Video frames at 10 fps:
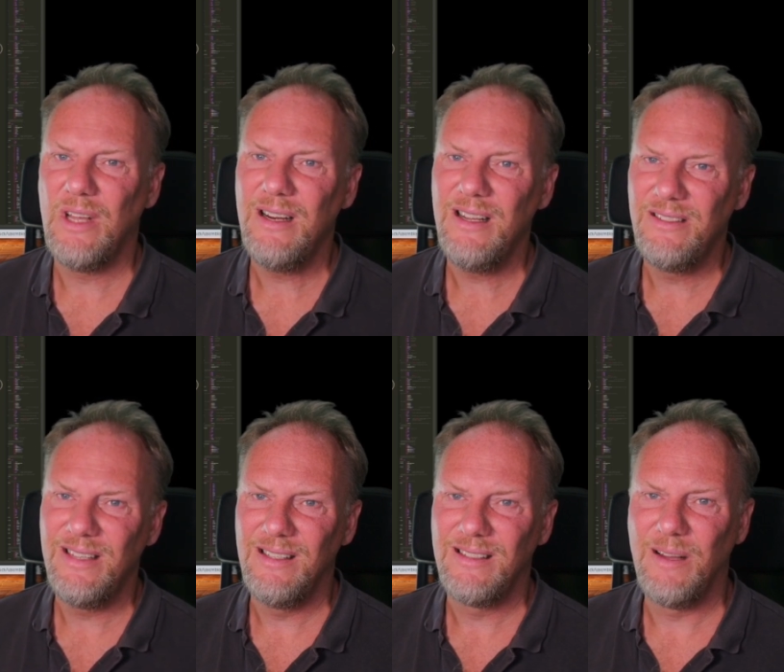that is
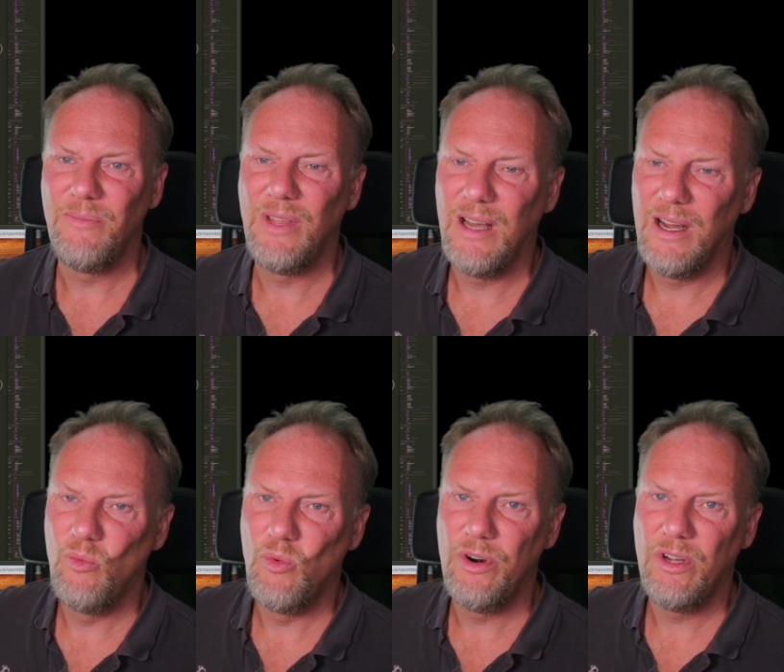still something I
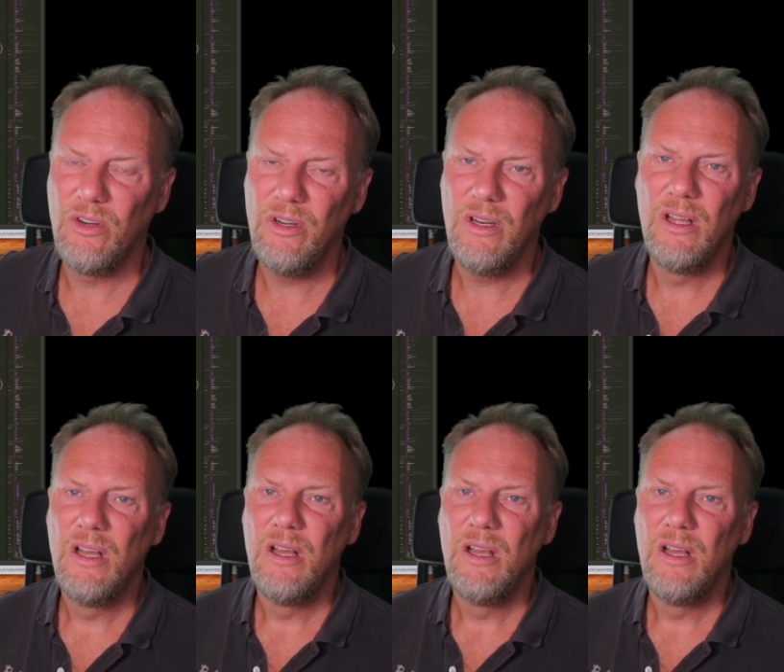work on.